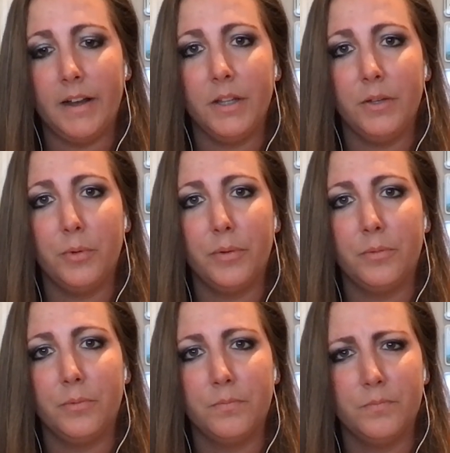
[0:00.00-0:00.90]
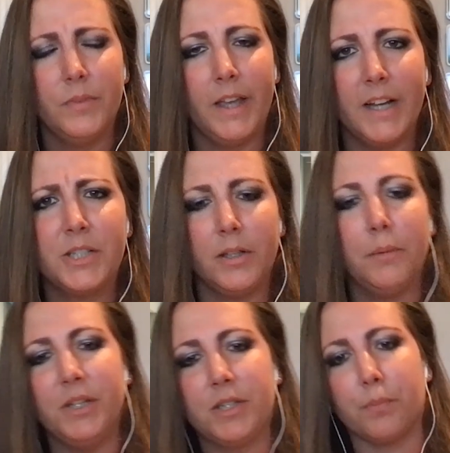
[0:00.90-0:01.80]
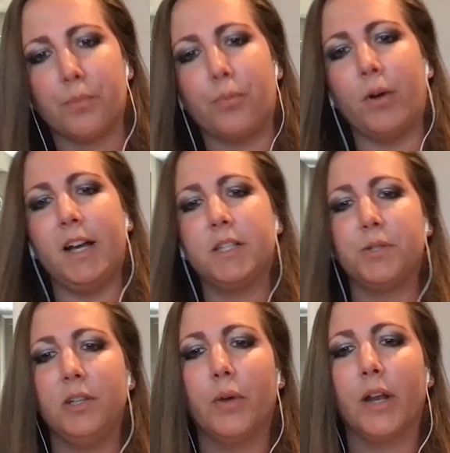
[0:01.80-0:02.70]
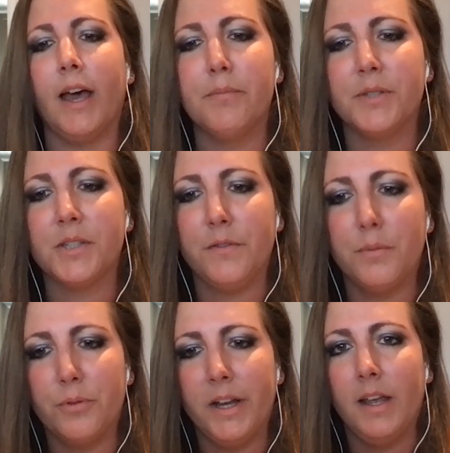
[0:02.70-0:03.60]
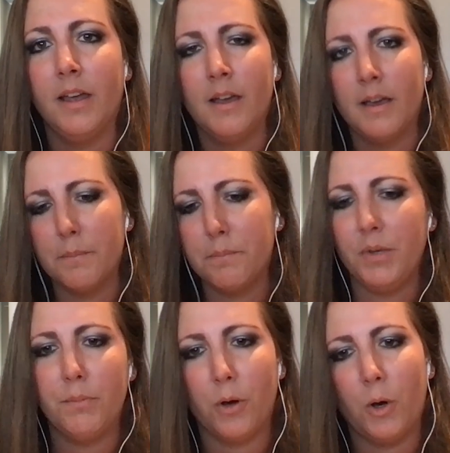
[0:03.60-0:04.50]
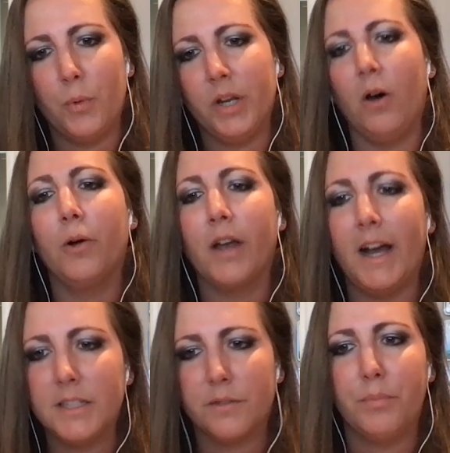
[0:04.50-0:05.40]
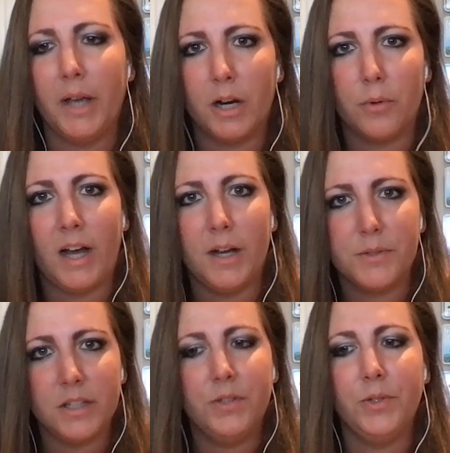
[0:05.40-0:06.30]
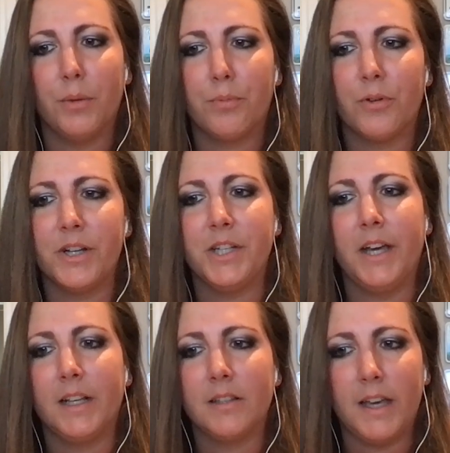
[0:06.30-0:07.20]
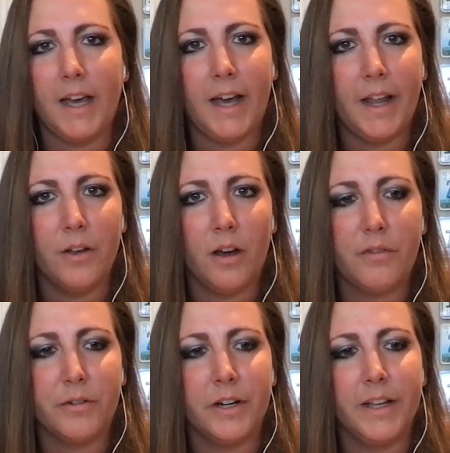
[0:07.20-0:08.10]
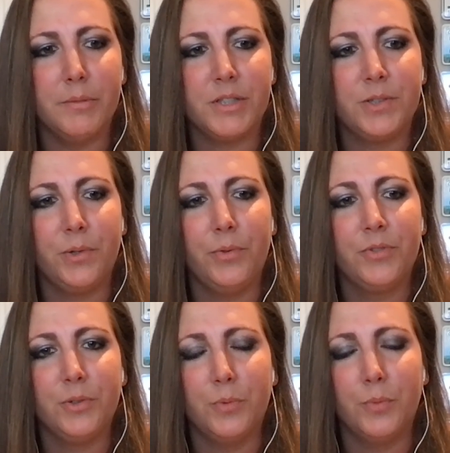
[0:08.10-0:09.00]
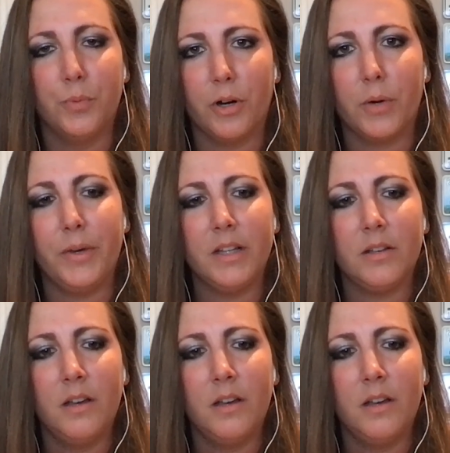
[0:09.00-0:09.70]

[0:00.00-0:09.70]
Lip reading: You will actually be surprised to see what happens if you bring people with all kinds of backgrounds into your project and offer them a tool to work with